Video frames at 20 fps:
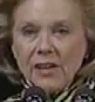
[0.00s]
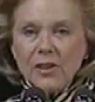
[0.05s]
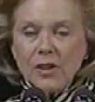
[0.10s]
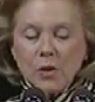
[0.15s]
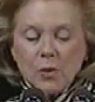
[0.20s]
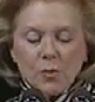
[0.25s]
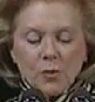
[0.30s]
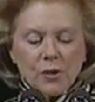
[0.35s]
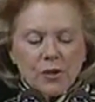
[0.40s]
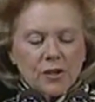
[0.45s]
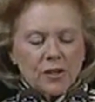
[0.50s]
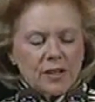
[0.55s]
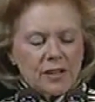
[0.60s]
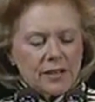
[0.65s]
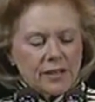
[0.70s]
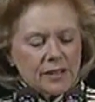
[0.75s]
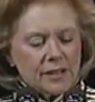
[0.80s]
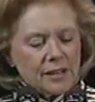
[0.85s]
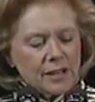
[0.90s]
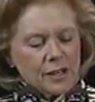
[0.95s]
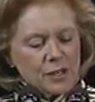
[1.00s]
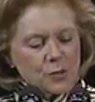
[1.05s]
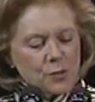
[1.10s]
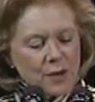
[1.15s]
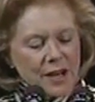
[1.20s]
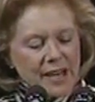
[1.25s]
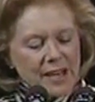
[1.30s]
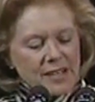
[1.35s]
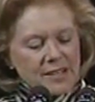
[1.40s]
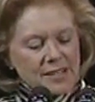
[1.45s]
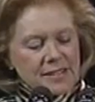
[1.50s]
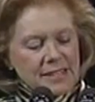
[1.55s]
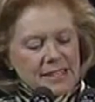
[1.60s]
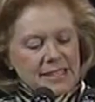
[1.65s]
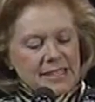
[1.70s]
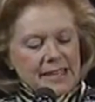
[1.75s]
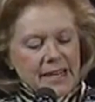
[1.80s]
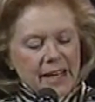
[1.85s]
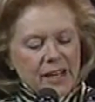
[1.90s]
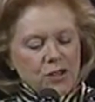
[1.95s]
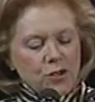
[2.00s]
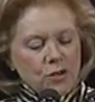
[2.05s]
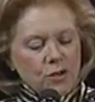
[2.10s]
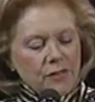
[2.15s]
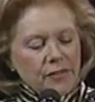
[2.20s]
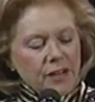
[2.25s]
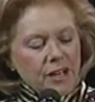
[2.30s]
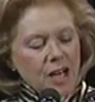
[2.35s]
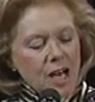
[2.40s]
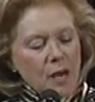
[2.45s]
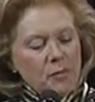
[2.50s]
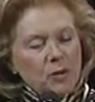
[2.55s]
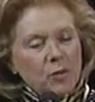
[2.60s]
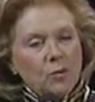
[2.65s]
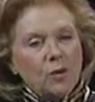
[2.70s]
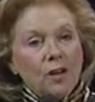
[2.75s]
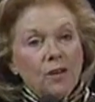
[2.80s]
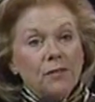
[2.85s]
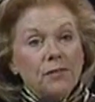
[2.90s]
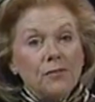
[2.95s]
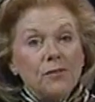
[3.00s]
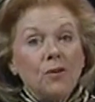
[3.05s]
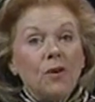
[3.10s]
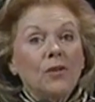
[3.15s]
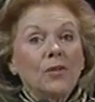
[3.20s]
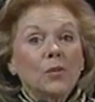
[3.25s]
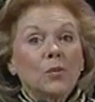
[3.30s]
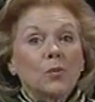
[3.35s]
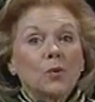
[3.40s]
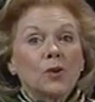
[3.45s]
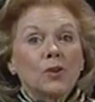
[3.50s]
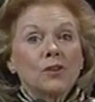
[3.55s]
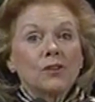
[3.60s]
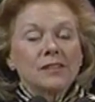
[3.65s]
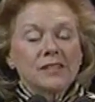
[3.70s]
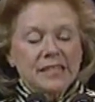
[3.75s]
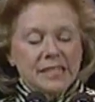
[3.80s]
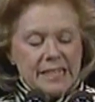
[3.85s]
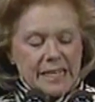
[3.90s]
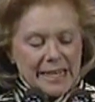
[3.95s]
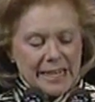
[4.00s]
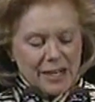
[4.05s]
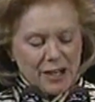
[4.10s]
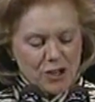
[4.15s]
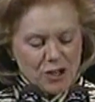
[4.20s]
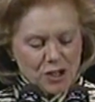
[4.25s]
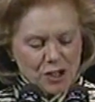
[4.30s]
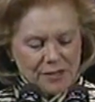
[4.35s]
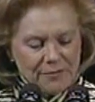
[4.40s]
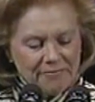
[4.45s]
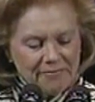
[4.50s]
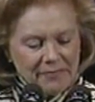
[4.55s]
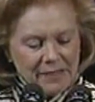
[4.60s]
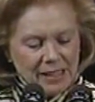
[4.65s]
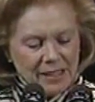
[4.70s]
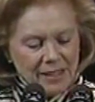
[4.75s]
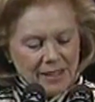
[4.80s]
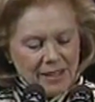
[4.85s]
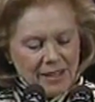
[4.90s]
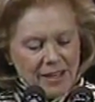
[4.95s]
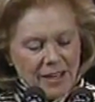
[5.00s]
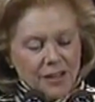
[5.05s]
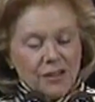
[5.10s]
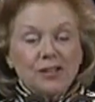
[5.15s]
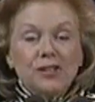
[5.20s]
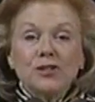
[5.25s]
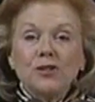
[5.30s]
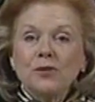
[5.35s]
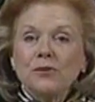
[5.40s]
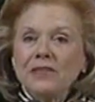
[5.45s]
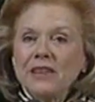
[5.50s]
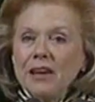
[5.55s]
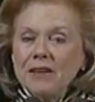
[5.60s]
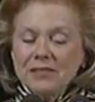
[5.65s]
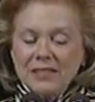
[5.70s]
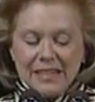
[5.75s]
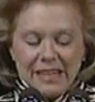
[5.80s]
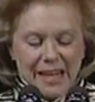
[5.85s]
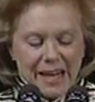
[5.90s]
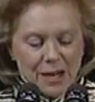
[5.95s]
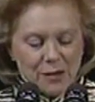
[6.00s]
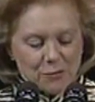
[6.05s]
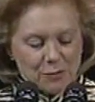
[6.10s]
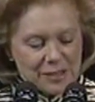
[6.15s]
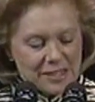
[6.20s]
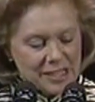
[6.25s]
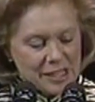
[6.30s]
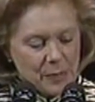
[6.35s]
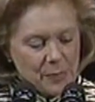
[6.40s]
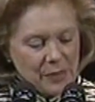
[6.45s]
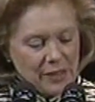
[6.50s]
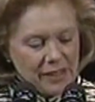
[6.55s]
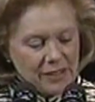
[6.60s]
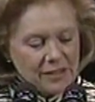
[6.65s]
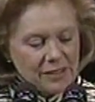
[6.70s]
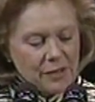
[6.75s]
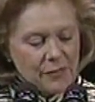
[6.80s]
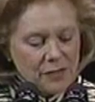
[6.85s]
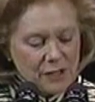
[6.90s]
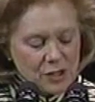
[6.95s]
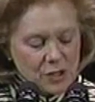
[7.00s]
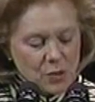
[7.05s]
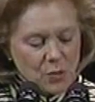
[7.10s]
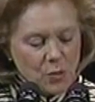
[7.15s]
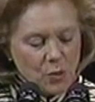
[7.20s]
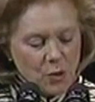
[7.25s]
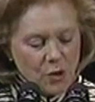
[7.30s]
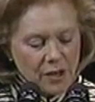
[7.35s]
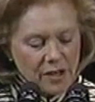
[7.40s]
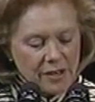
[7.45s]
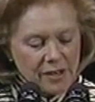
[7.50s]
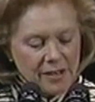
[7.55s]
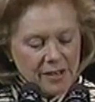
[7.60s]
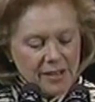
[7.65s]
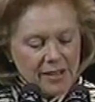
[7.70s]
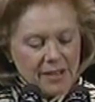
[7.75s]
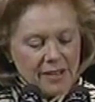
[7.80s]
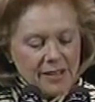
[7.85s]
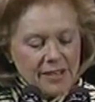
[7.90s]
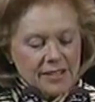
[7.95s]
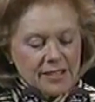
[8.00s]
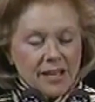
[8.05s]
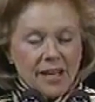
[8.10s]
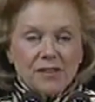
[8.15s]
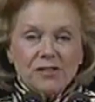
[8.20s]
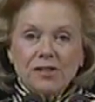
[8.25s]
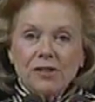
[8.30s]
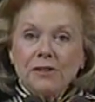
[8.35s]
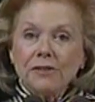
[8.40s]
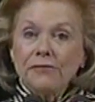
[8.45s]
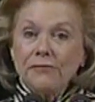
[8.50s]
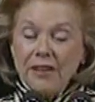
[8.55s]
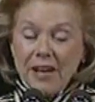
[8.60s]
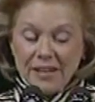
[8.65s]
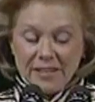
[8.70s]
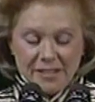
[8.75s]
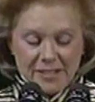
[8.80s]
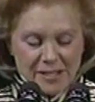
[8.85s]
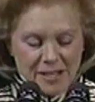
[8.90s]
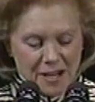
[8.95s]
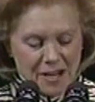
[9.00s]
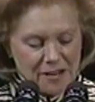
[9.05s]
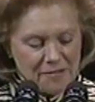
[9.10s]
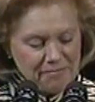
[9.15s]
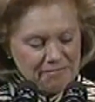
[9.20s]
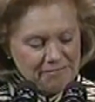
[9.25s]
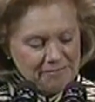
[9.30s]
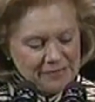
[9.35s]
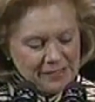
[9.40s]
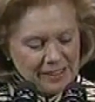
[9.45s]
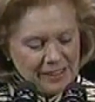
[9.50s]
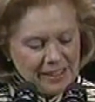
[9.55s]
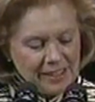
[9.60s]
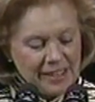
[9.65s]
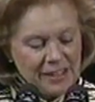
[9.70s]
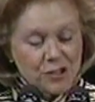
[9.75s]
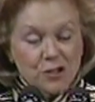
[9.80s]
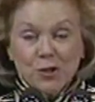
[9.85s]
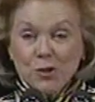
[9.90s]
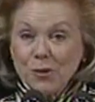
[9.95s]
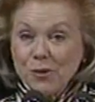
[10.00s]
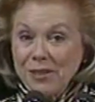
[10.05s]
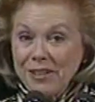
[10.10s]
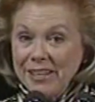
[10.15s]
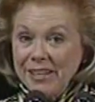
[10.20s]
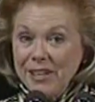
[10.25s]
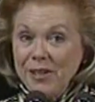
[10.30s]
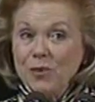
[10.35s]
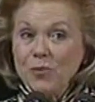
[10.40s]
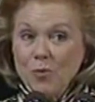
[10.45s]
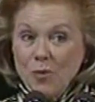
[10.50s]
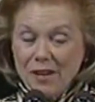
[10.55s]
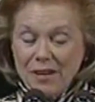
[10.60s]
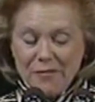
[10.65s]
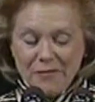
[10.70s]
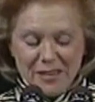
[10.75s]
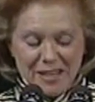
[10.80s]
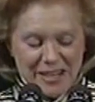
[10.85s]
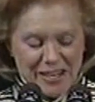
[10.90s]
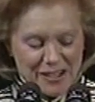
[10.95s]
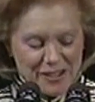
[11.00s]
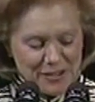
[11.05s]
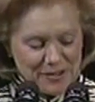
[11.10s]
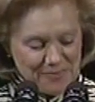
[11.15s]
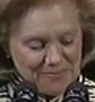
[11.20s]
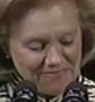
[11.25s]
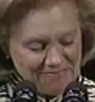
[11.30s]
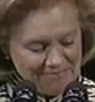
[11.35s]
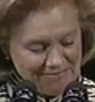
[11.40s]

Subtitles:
Their work has raised the stature of the Commonwealth on the world stage. The 2008 recipient of this award, Sascha Feinstein, is surely one of these.